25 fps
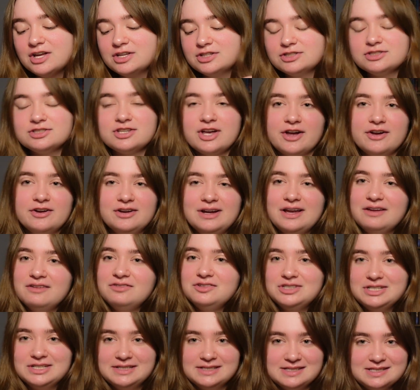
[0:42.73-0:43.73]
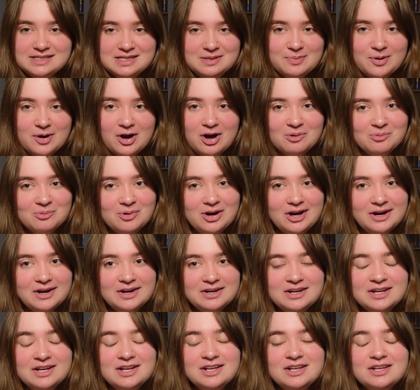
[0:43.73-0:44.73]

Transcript: So if you didn't see part 1,